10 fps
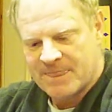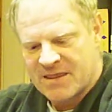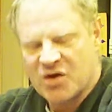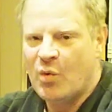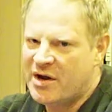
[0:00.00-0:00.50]

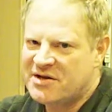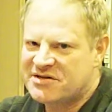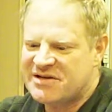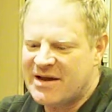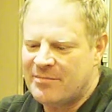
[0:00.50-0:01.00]
You want it to
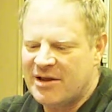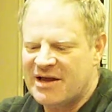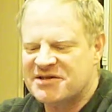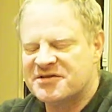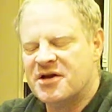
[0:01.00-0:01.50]
stay in
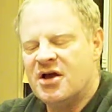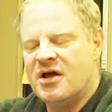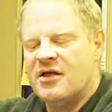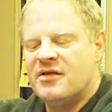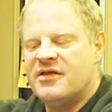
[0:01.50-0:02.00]
place.
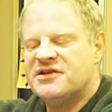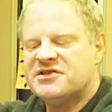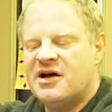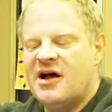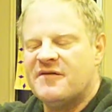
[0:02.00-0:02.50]

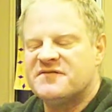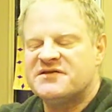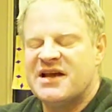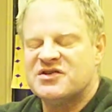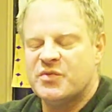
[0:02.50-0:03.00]
This cuff
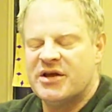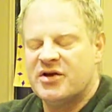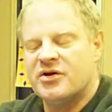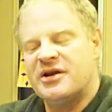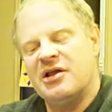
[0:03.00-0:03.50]
stays really
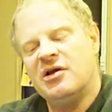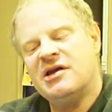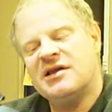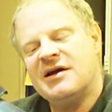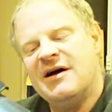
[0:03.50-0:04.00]
good. Now look
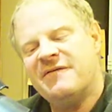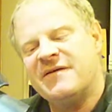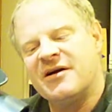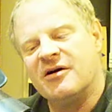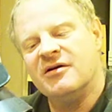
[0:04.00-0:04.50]
at the cuff
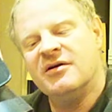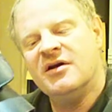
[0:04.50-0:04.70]
here.